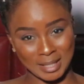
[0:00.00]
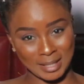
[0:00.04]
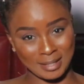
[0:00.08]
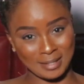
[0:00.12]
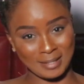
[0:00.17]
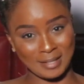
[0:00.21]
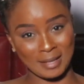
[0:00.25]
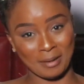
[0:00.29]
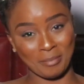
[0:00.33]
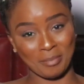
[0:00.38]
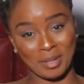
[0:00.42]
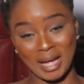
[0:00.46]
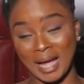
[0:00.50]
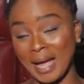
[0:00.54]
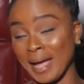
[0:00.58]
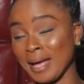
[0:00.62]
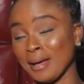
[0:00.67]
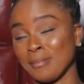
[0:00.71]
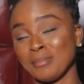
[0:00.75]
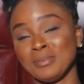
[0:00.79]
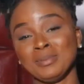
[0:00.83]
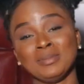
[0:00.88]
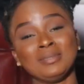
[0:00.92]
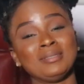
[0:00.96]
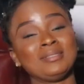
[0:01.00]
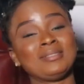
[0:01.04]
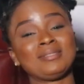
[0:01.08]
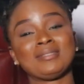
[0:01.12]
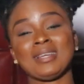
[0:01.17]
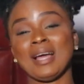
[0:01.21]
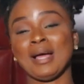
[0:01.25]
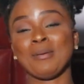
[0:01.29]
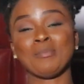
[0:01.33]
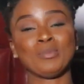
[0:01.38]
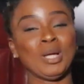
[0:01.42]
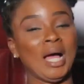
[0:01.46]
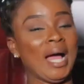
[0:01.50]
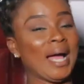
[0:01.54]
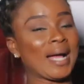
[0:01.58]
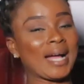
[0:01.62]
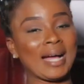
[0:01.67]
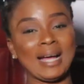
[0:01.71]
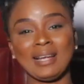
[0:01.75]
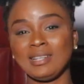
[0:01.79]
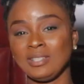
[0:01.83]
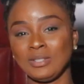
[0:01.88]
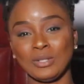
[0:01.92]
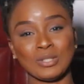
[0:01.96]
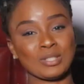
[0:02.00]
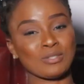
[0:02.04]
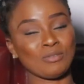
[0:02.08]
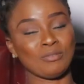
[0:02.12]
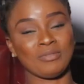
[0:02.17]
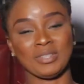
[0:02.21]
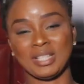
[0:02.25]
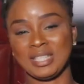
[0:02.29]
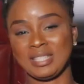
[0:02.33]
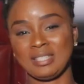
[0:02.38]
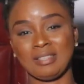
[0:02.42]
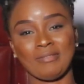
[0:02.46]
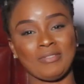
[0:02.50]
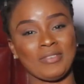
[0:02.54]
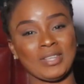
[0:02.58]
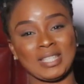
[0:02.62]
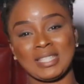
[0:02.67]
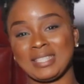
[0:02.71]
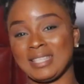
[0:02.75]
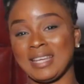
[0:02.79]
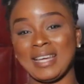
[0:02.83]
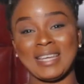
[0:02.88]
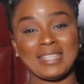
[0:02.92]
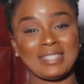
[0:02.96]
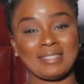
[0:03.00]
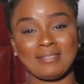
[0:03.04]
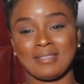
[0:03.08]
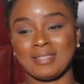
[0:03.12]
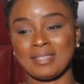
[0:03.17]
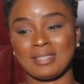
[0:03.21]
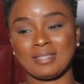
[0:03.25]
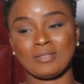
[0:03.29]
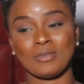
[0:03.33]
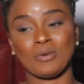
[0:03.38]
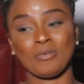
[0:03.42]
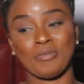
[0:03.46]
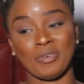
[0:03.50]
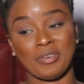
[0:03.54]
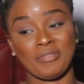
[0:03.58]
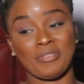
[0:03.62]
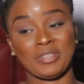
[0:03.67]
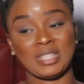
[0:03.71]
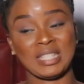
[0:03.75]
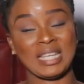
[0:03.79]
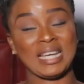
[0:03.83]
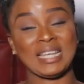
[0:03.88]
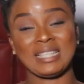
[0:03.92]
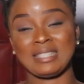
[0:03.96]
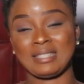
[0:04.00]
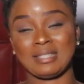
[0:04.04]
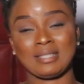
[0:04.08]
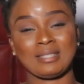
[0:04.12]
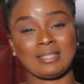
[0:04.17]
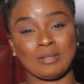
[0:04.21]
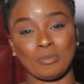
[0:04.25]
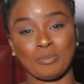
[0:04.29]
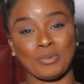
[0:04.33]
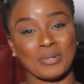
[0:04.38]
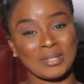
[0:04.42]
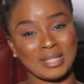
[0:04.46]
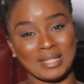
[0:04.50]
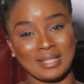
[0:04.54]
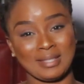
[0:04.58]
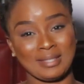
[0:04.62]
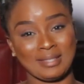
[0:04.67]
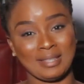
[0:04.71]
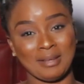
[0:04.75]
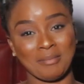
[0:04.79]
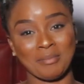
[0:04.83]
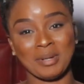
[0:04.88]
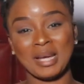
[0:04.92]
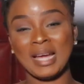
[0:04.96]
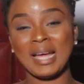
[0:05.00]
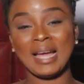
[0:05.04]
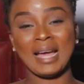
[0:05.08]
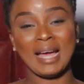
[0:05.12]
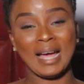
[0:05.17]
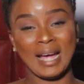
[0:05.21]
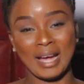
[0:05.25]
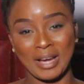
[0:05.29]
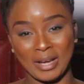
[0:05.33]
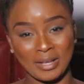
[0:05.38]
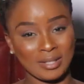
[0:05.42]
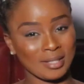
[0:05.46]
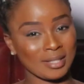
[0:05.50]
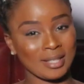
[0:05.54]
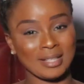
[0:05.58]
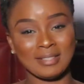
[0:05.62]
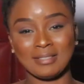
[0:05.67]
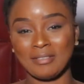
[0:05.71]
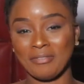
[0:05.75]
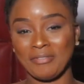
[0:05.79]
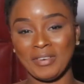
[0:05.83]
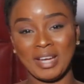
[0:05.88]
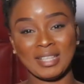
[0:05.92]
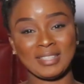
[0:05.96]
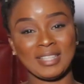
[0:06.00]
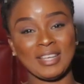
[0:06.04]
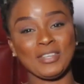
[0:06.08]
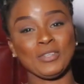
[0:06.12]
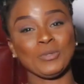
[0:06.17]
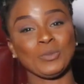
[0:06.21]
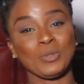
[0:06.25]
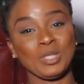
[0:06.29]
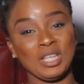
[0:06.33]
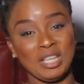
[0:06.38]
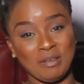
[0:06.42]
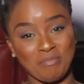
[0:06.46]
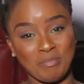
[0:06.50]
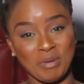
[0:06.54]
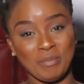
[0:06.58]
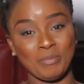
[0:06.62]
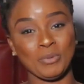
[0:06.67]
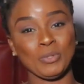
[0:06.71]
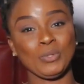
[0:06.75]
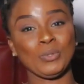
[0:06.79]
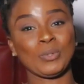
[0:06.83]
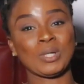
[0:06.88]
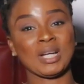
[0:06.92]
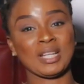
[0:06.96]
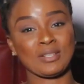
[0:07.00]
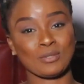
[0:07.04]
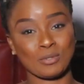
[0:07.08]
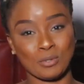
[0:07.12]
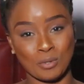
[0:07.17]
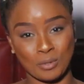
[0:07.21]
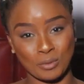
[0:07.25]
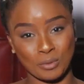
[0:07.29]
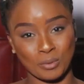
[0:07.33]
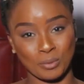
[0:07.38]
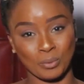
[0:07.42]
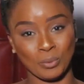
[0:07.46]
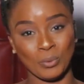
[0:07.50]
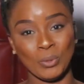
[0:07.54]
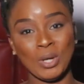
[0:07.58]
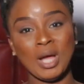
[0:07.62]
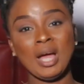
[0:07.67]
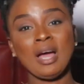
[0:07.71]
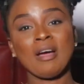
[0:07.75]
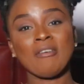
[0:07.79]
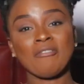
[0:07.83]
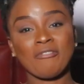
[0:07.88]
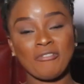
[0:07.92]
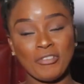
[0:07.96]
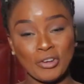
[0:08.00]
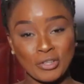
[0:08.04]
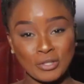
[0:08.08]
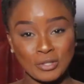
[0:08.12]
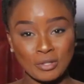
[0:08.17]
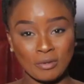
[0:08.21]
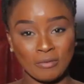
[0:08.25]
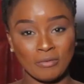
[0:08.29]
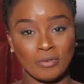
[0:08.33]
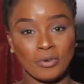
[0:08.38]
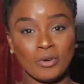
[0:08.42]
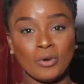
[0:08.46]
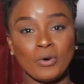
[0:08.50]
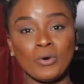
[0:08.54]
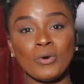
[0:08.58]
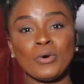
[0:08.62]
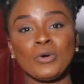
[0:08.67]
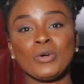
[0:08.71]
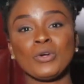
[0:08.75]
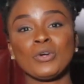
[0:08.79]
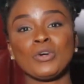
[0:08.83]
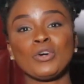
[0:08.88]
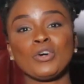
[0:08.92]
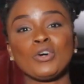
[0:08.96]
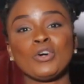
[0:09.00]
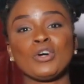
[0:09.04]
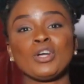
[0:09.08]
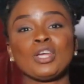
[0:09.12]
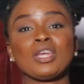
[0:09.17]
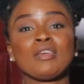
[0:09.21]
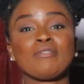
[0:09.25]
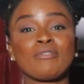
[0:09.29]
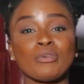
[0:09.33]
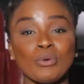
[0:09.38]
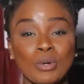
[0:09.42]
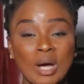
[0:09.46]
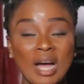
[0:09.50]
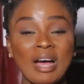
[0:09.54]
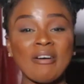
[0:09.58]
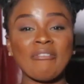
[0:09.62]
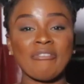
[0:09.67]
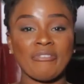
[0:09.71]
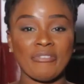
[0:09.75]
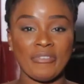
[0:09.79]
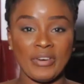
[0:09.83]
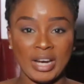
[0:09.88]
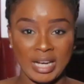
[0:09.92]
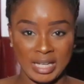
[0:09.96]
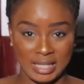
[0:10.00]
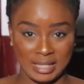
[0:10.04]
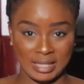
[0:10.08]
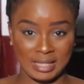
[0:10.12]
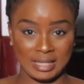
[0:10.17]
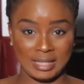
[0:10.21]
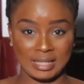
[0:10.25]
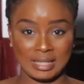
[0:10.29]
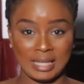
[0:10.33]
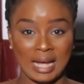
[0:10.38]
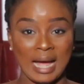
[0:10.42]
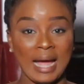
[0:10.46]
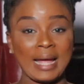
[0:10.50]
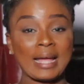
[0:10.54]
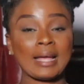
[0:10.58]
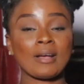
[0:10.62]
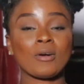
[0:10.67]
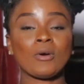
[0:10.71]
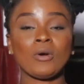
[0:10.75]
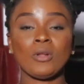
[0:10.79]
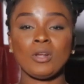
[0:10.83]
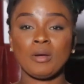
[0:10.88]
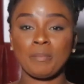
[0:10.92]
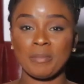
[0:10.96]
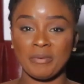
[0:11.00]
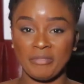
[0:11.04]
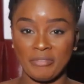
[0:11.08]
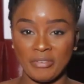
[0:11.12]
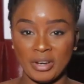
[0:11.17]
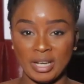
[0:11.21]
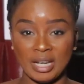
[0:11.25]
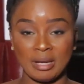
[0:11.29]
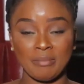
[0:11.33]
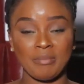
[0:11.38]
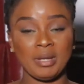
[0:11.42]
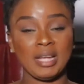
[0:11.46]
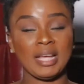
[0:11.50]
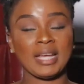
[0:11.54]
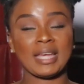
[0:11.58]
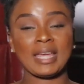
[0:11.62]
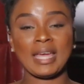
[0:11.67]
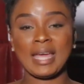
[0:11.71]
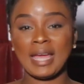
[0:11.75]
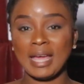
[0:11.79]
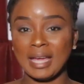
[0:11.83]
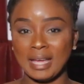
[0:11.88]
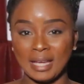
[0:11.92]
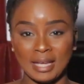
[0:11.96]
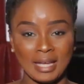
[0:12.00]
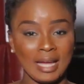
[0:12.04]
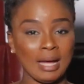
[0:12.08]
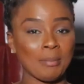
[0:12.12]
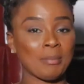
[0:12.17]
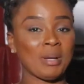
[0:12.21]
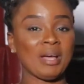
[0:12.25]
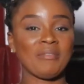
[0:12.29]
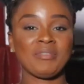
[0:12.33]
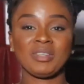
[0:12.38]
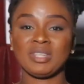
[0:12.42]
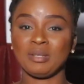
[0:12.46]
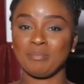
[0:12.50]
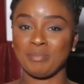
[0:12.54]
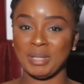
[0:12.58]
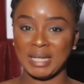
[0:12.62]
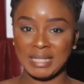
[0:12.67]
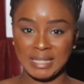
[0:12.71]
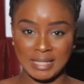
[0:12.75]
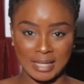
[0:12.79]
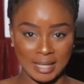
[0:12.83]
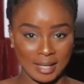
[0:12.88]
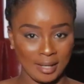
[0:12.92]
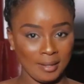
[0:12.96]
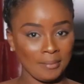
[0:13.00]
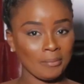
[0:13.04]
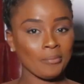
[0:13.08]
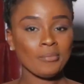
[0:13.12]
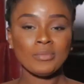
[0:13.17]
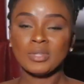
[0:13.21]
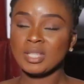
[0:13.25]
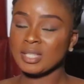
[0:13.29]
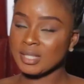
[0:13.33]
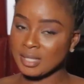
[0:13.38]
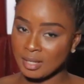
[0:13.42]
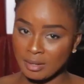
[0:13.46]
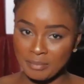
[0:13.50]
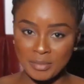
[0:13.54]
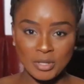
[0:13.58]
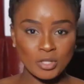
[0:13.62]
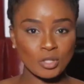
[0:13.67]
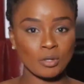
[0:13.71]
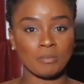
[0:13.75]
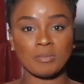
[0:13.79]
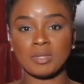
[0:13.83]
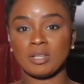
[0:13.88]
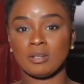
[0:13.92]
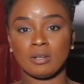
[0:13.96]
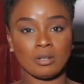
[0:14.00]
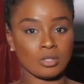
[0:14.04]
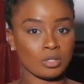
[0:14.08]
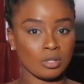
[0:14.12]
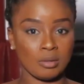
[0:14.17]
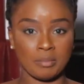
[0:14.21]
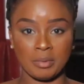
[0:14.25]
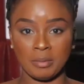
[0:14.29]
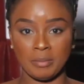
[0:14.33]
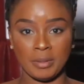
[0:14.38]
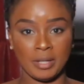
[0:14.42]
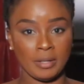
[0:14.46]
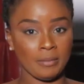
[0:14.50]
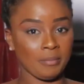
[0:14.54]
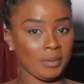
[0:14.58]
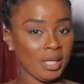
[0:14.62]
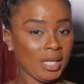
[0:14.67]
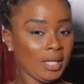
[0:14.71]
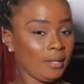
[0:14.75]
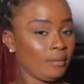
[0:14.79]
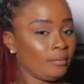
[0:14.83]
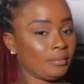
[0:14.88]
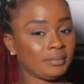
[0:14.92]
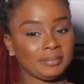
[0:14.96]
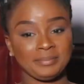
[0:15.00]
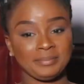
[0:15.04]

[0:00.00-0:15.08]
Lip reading: system, I cannot overemphasize this support system, and the fact that you need people you can talk to. First of all, if you have friends, I can call up a friend and be like, hey, I'm having a bad day. Tell me something awesome about me.